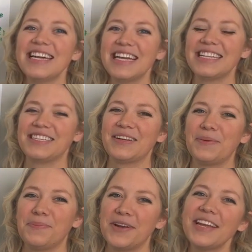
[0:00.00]
It's a
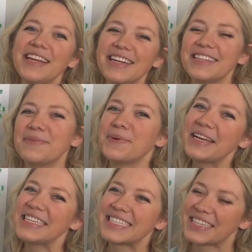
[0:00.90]

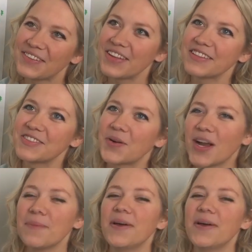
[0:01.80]
pretty silly story,